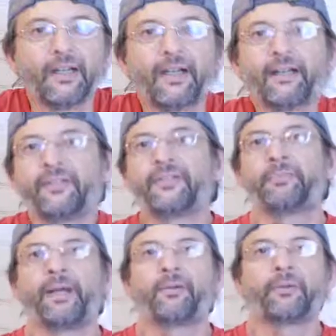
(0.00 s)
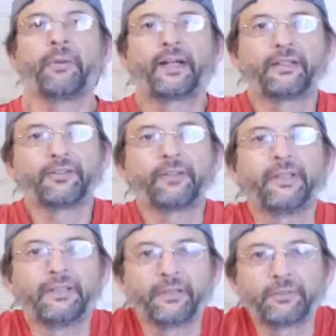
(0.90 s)
Hi, this is Pat with
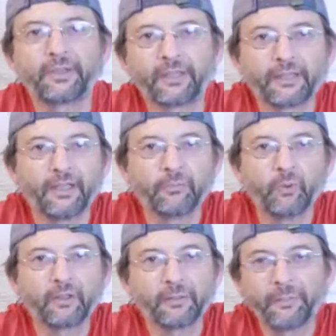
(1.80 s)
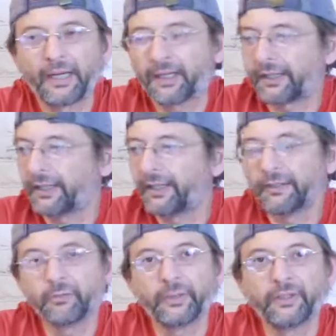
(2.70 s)
RacketStringTips.com. Welcome back,
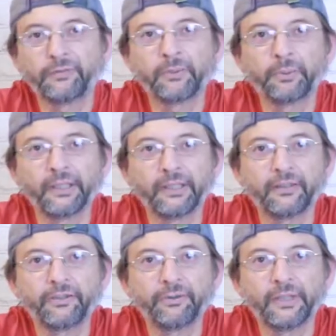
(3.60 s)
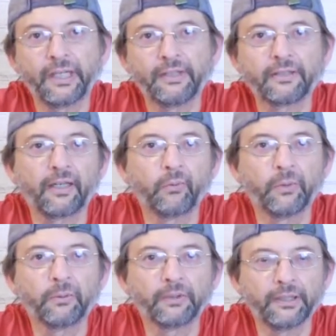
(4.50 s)
and we've completed 2 days at
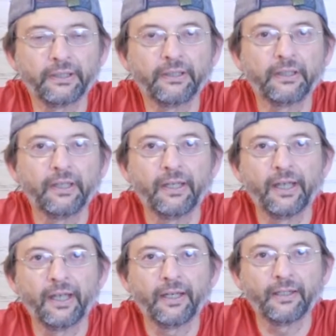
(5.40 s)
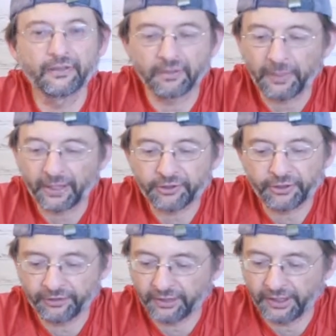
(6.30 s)
Wimbledon and some
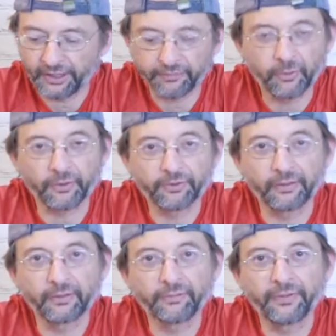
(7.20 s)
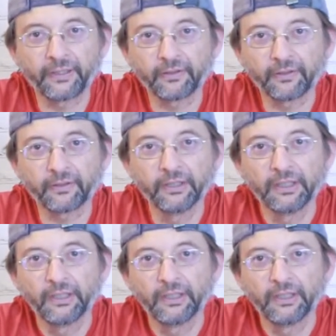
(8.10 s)
action today, of course, around Federer,